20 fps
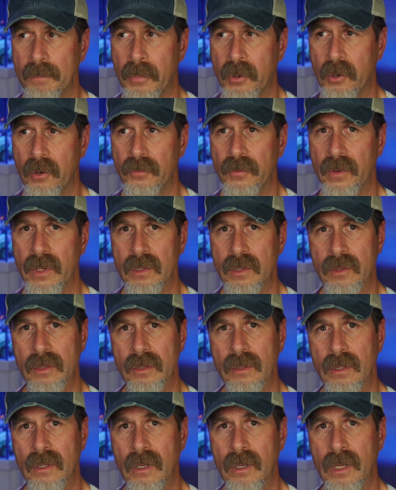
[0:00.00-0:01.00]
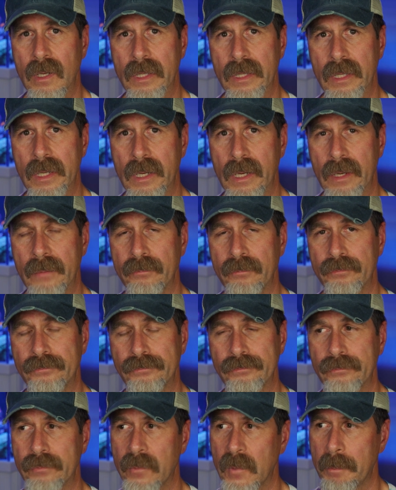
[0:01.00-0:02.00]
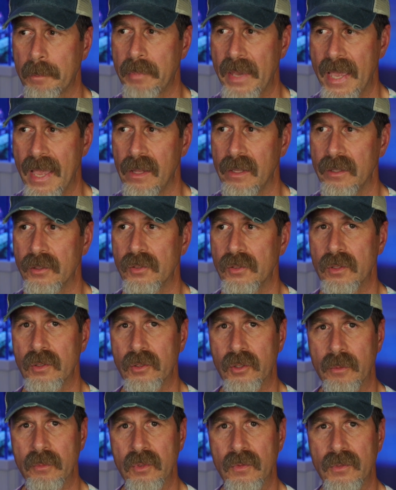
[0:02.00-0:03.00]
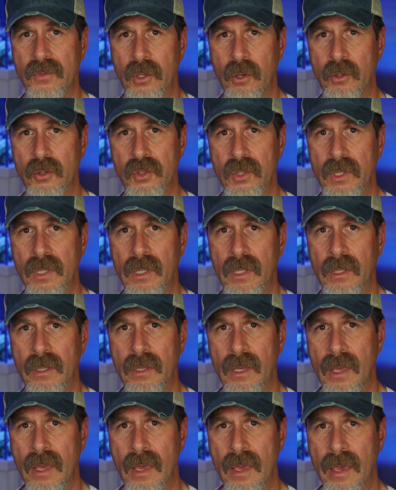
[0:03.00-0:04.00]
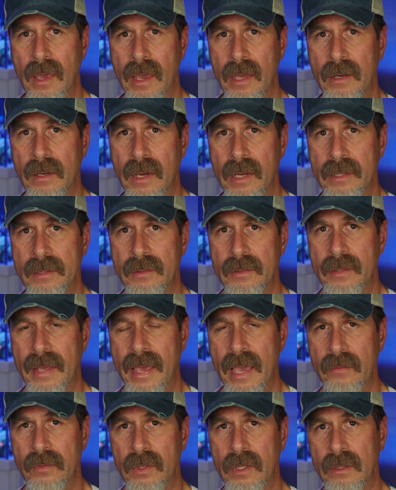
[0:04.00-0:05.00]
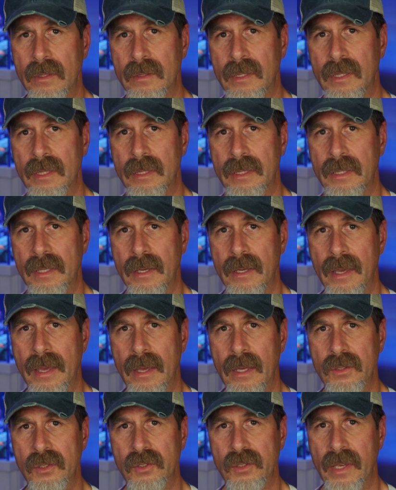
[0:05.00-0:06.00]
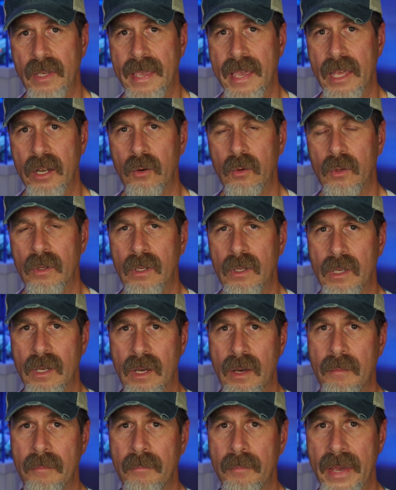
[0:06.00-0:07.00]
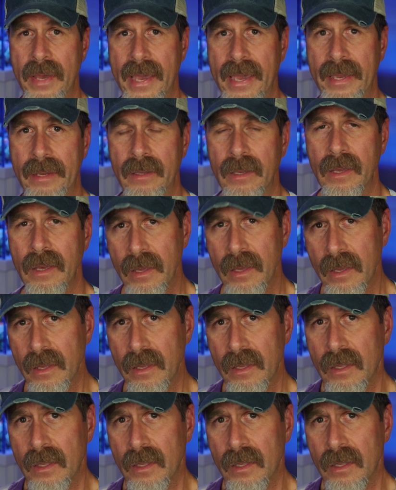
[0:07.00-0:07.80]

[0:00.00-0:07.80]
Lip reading: that perfect balance in terms of dosing and not having the cyano come back.